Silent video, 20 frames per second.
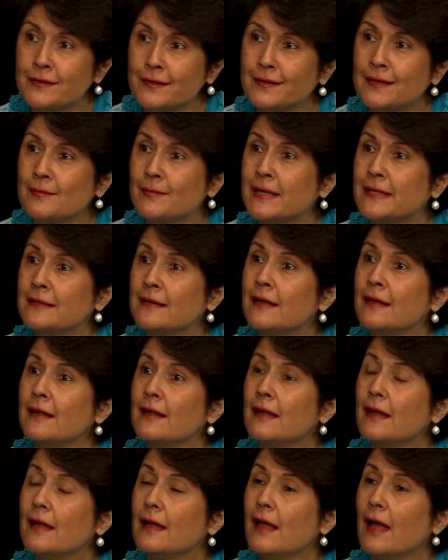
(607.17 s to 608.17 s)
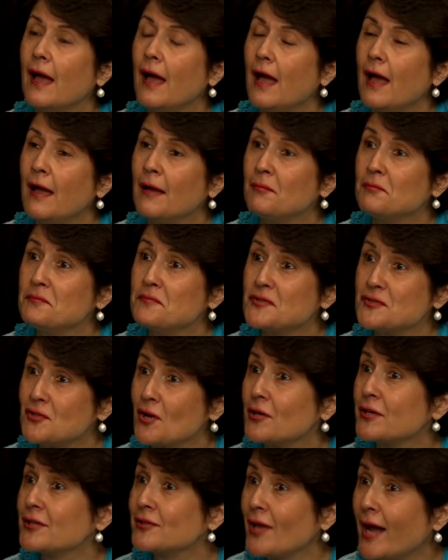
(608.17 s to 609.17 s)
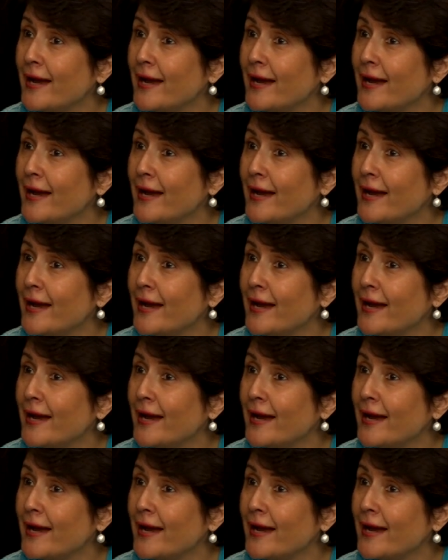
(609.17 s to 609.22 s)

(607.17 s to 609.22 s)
to them and start a